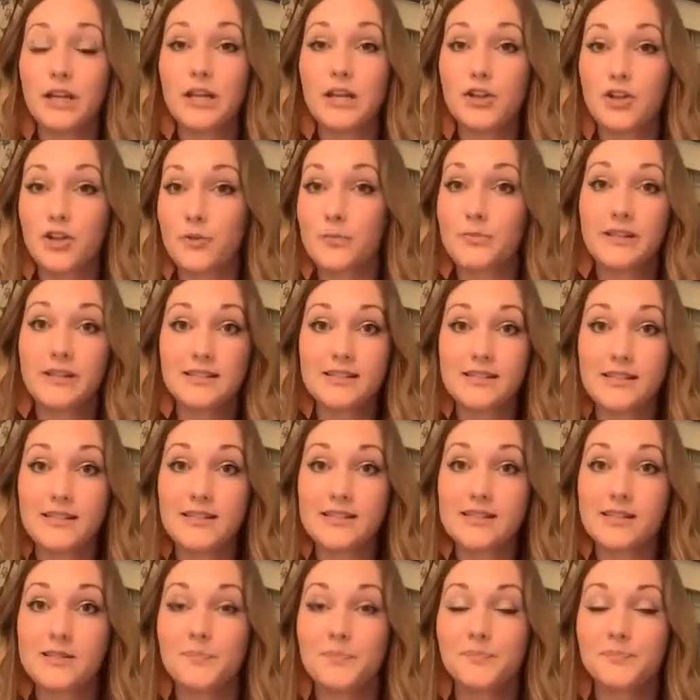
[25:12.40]
your
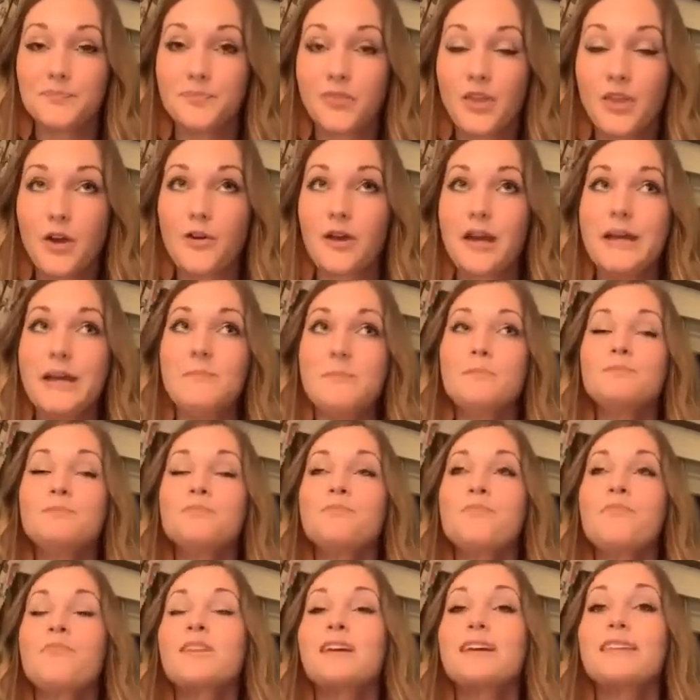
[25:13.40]
business. Okay.
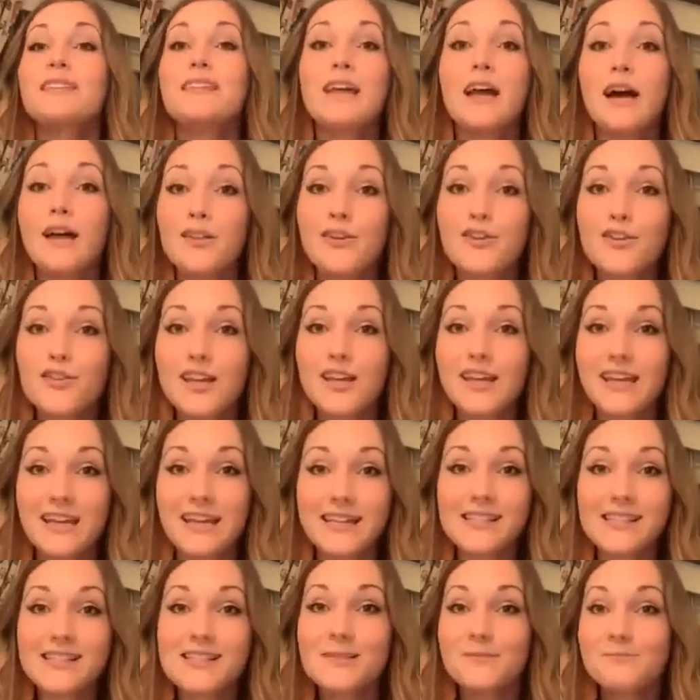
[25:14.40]
The other thing
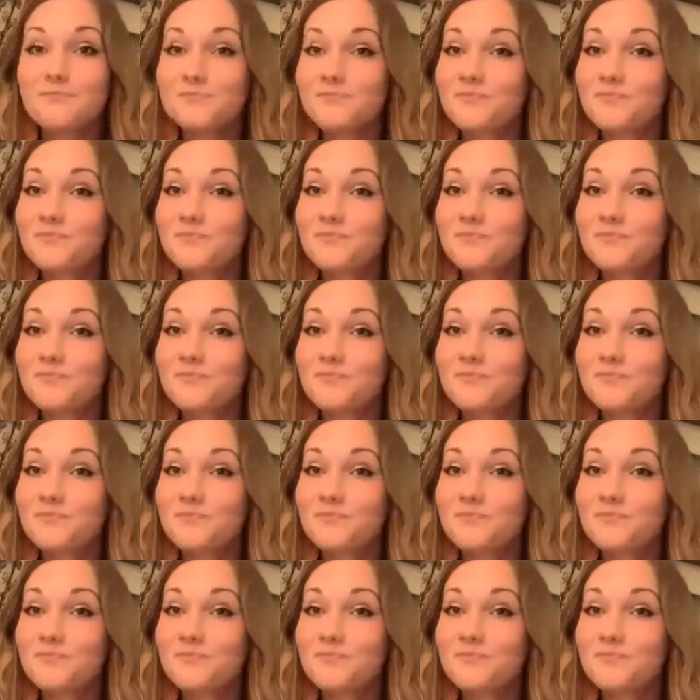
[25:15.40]
is,